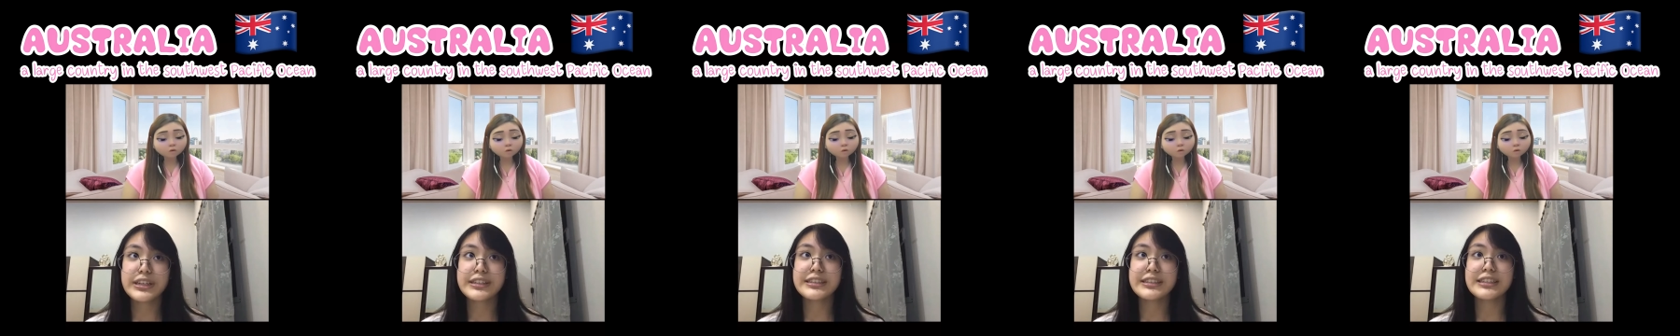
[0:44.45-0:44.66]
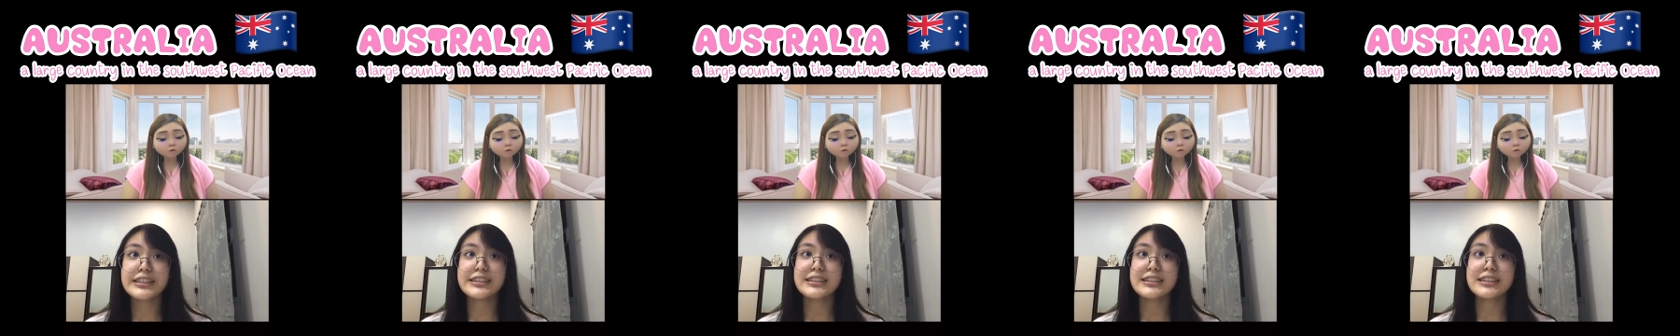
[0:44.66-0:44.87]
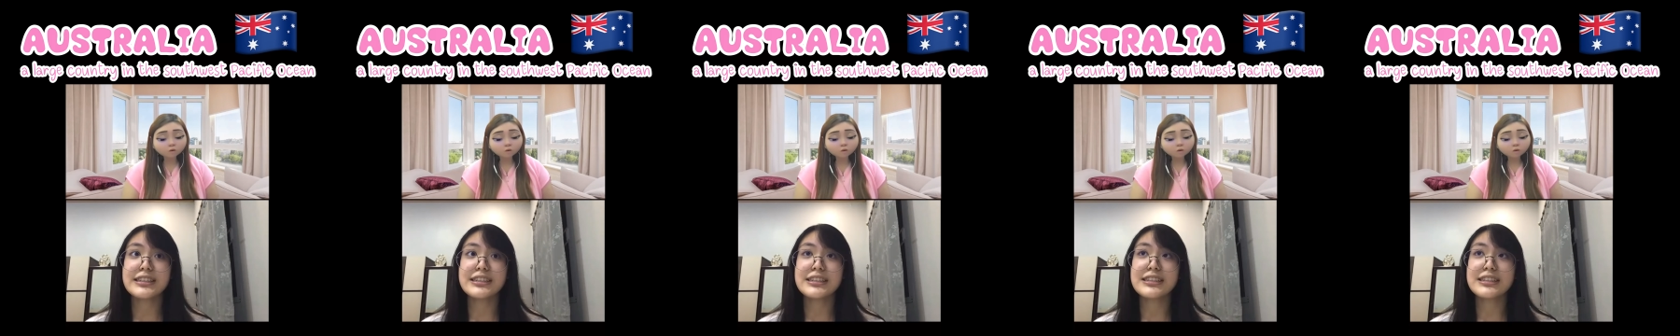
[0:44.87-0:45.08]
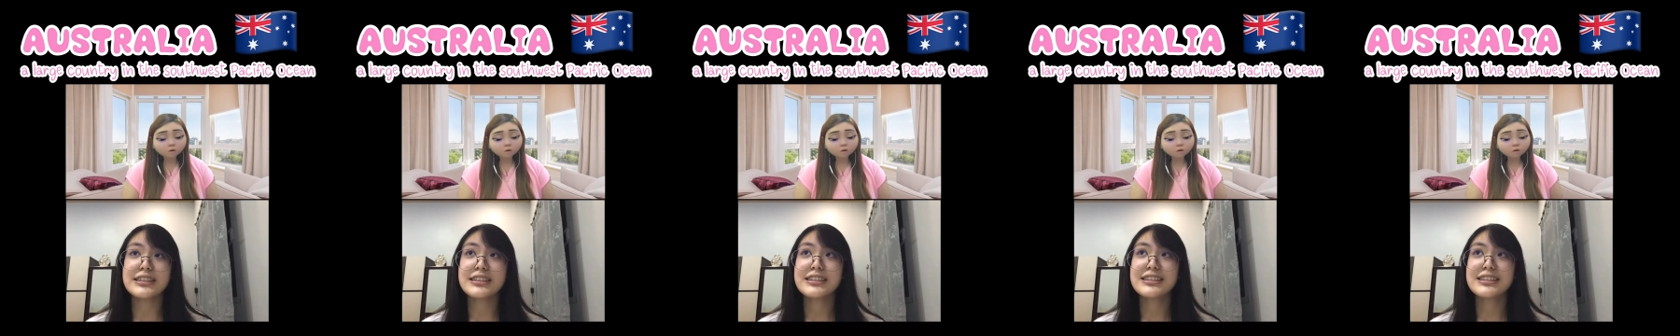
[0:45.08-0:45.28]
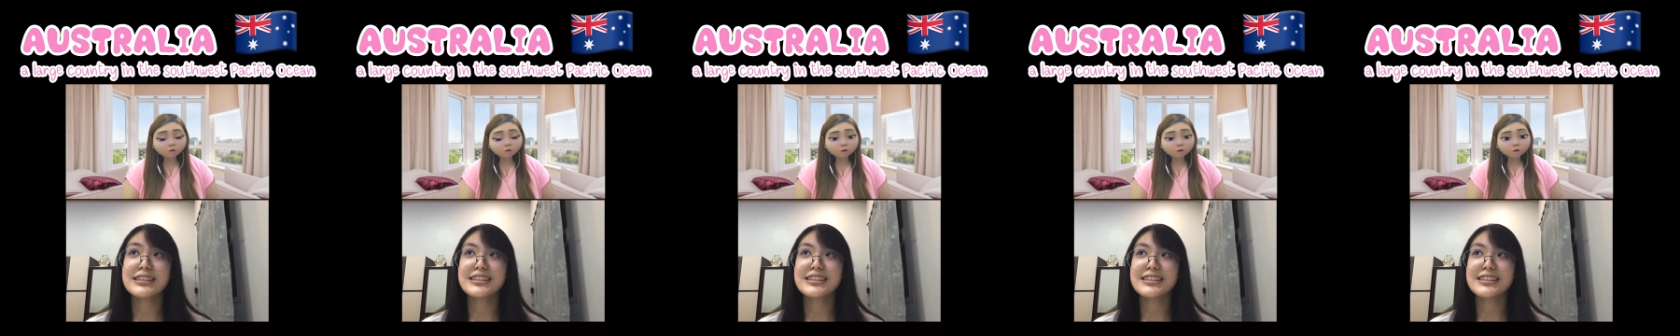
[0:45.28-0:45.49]
season
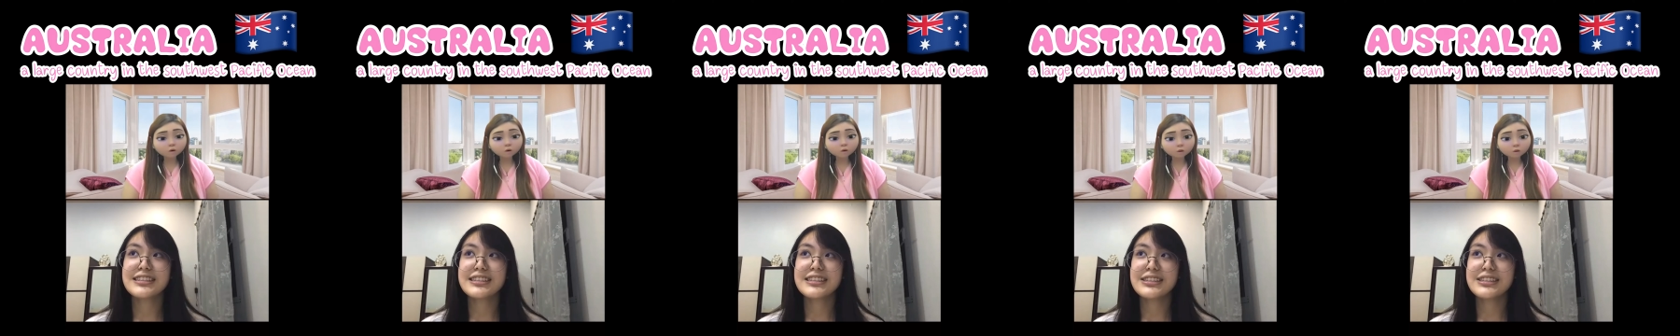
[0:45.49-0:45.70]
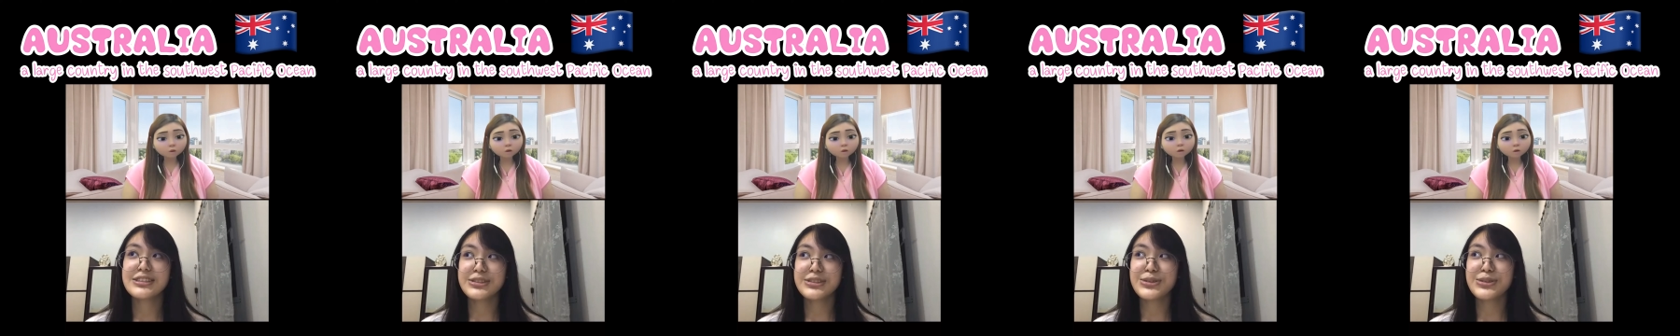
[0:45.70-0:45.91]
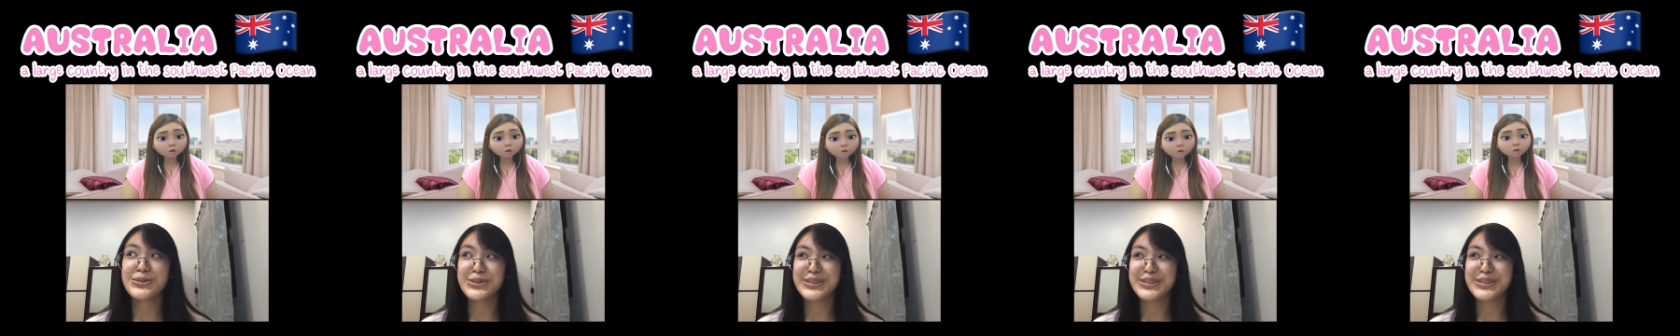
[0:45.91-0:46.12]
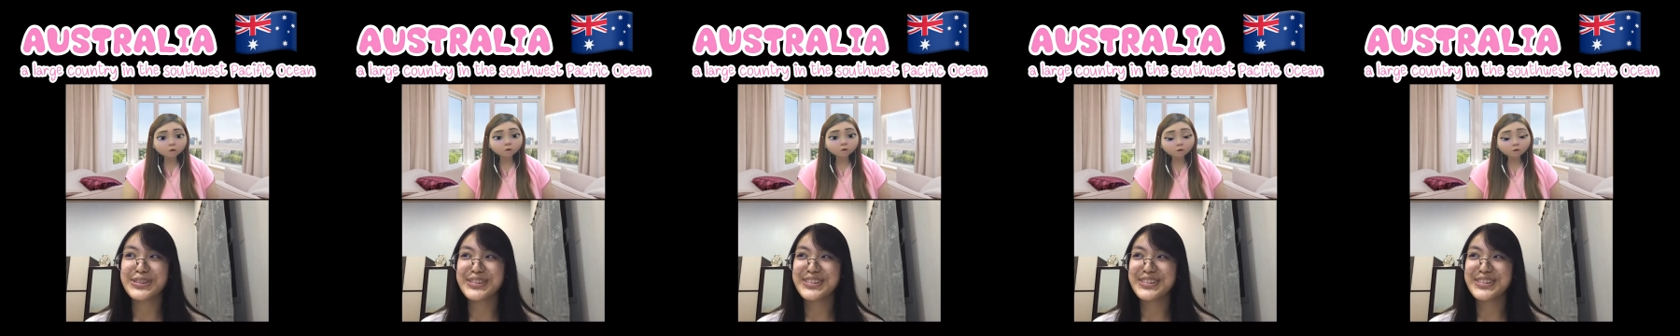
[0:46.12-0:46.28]
soon.